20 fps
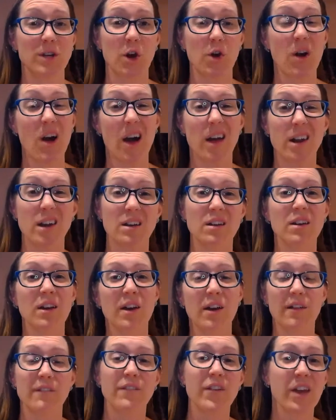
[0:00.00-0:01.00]
kind of
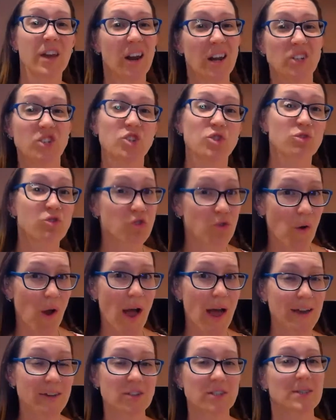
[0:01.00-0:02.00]
figured I should
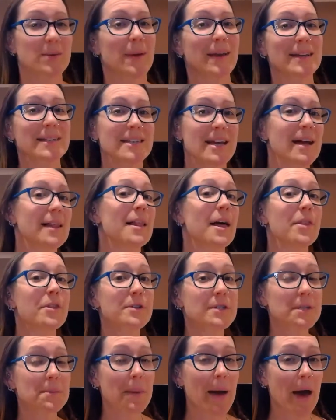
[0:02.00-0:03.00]
try it just so I can tell
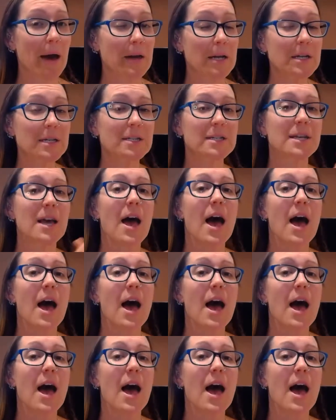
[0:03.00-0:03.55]
others about it.